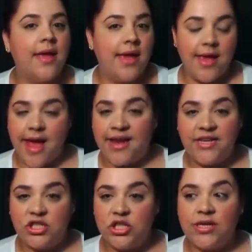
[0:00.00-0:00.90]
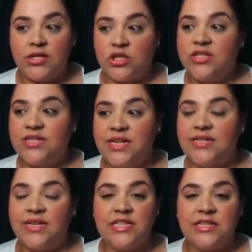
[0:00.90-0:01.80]
He can't eat chicken. As soon as he eats
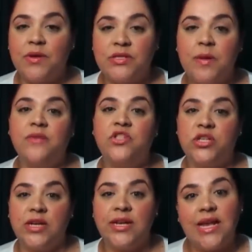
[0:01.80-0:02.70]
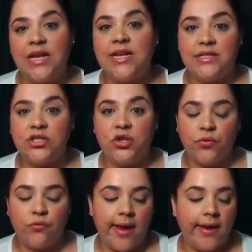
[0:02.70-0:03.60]
like the smallest amount of chicken, he does
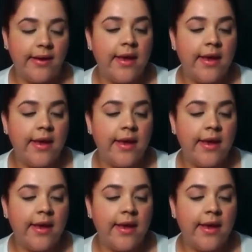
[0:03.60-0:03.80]
turn red.